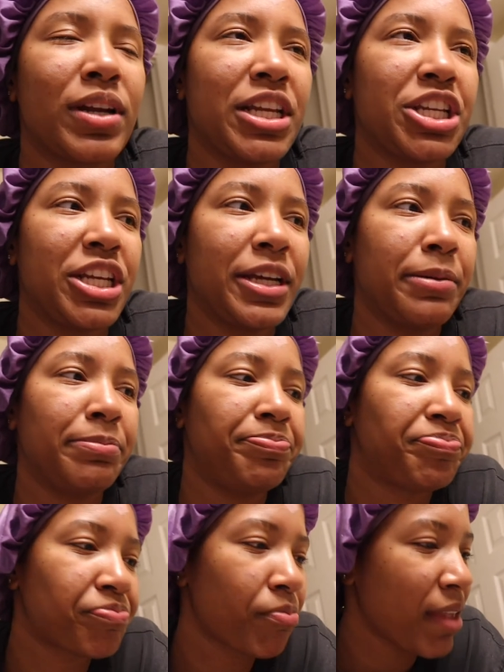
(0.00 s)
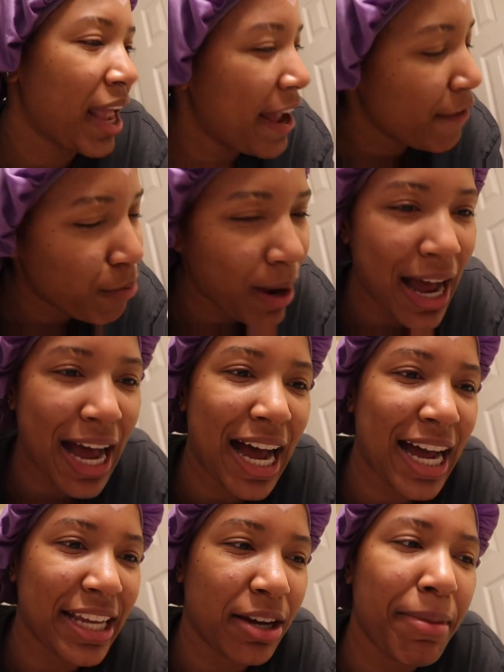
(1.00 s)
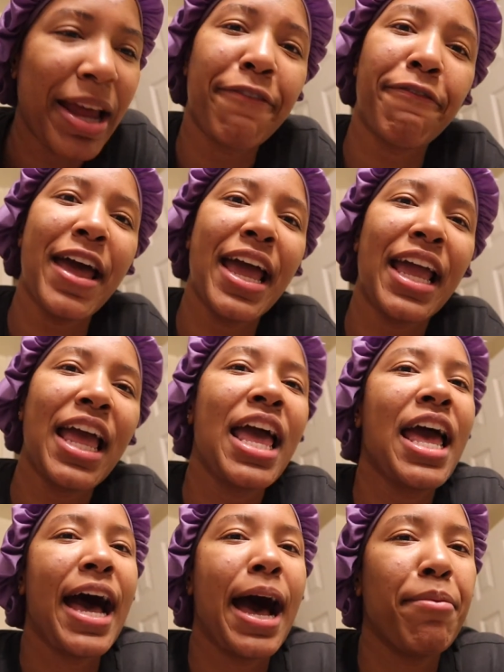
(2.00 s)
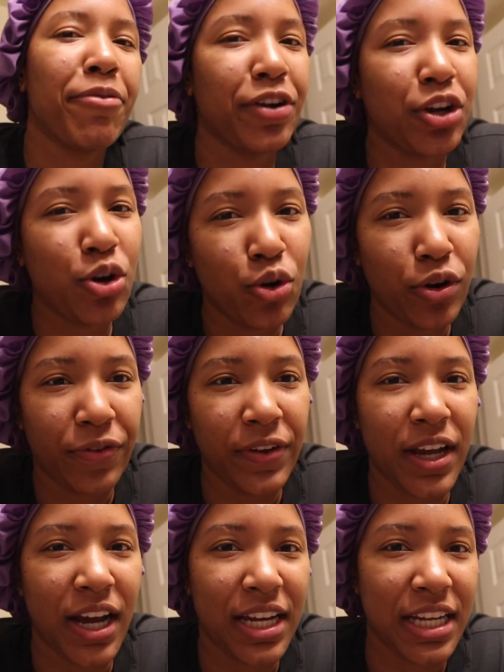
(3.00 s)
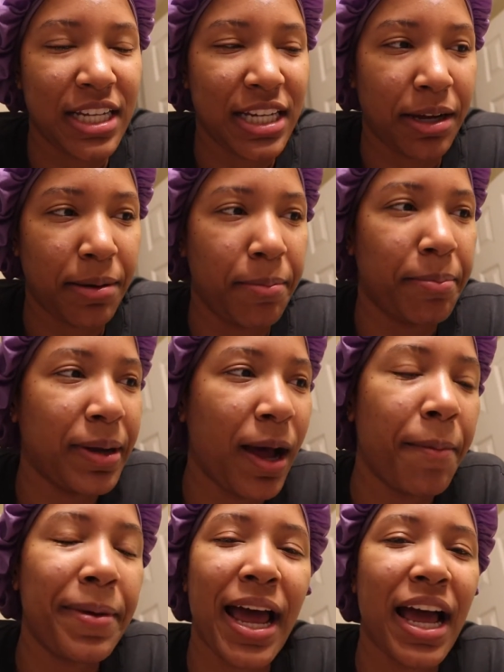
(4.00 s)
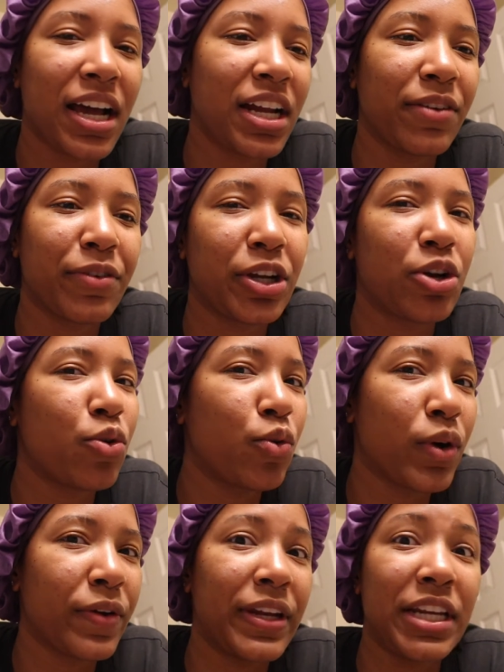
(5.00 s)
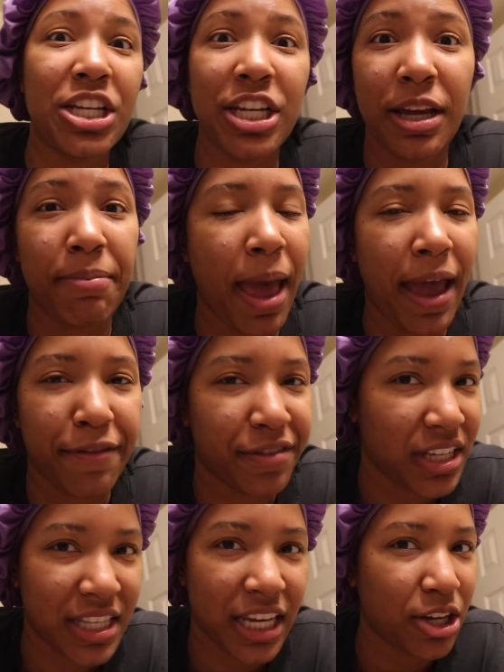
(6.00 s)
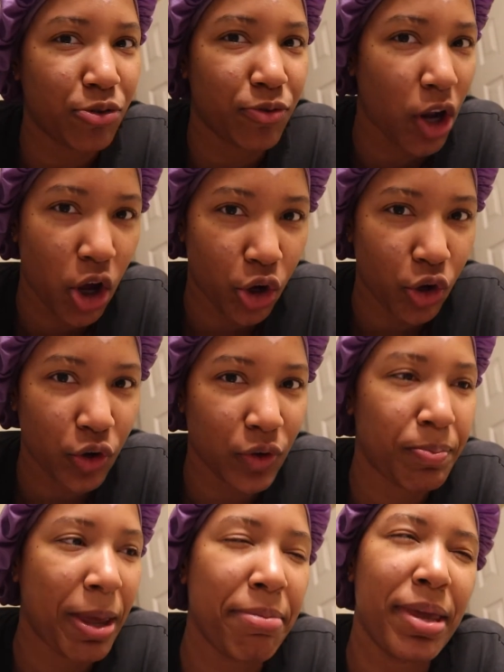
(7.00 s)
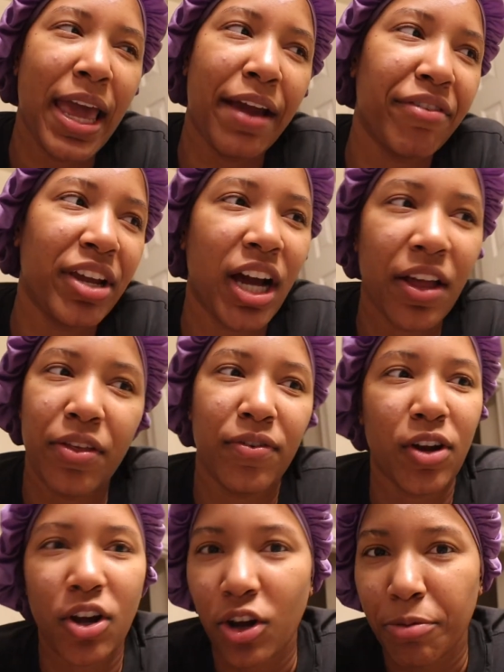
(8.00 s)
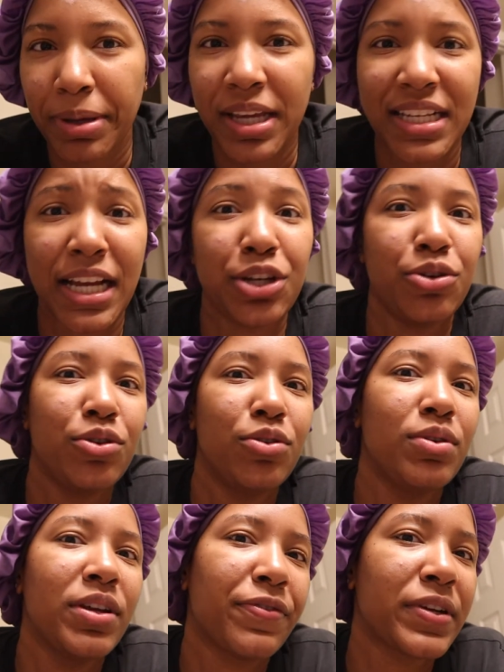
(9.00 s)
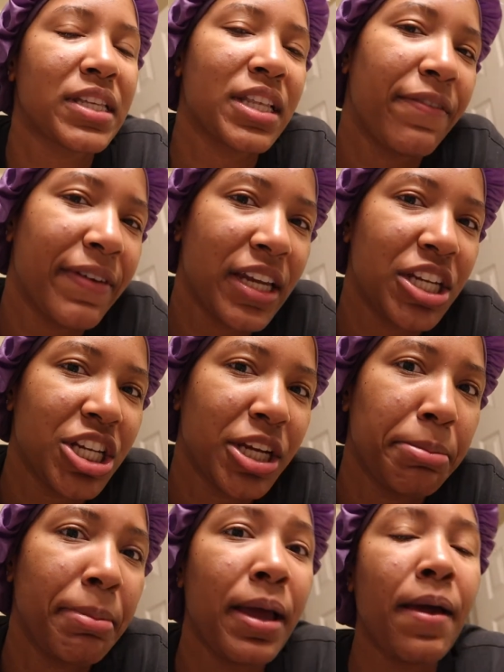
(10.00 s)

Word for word: in the gym. F Y I, y'all. Matter of fact, I'm gonna record for y'all in the gym, but I'm not gonna record the gym every single vlog. Maybe every other vlog because I do do different stuff at the gym,